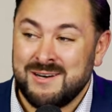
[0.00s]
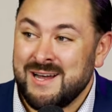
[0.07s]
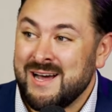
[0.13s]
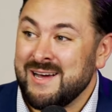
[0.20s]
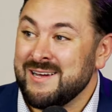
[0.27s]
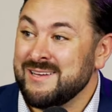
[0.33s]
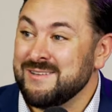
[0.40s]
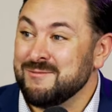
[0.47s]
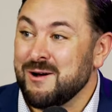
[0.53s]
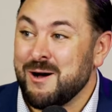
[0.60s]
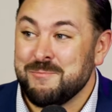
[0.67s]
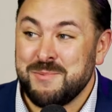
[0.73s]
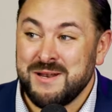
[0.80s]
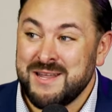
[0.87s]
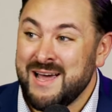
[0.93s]
and I
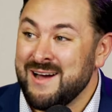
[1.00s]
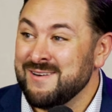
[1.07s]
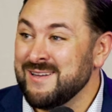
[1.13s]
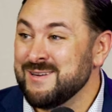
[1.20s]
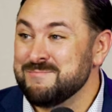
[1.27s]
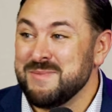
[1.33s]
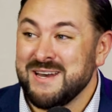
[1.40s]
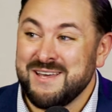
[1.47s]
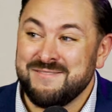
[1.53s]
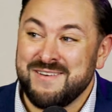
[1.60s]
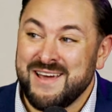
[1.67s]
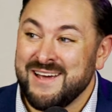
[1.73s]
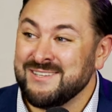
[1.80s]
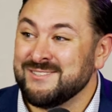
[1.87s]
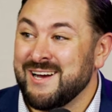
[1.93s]
up and down in a
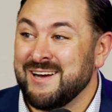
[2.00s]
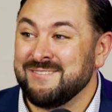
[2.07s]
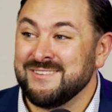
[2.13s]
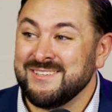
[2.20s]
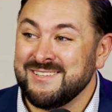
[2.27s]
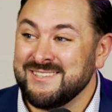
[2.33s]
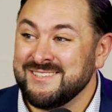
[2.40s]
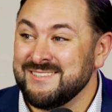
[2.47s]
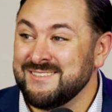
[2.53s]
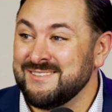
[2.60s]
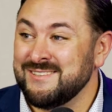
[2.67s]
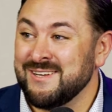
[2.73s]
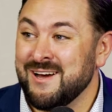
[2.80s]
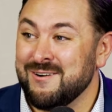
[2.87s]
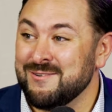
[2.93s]
minivan traveling, the,
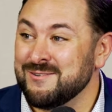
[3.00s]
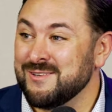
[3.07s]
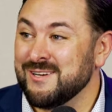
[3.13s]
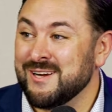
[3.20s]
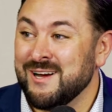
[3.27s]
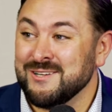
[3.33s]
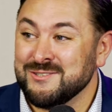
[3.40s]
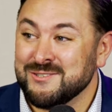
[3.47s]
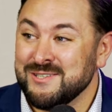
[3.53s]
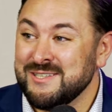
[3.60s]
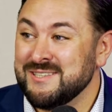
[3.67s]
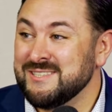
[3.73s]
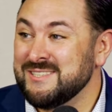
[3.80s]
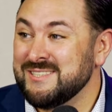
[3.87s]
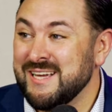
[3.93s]
you know, the country,
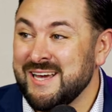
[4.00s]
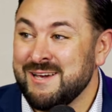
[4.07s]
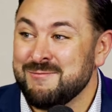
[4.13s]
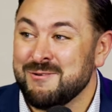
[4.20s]
the state,